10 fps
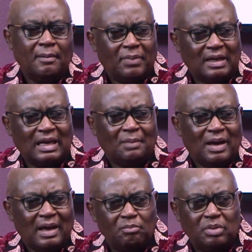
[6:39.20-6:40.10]
But I'm
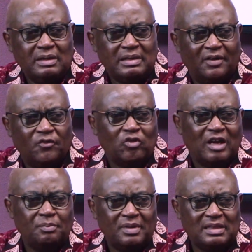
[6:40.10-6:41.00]
humble enough to
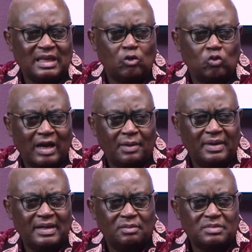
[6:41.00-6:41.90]
admit that oh, I
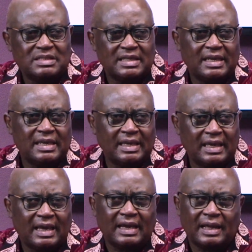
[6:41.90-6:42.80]
made a mistake here
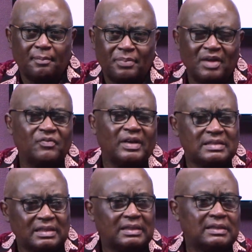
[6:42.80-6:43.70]
and I'm
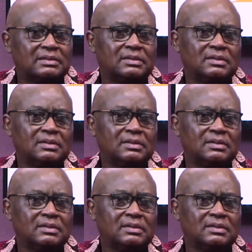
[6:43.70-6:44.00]
perfecting it.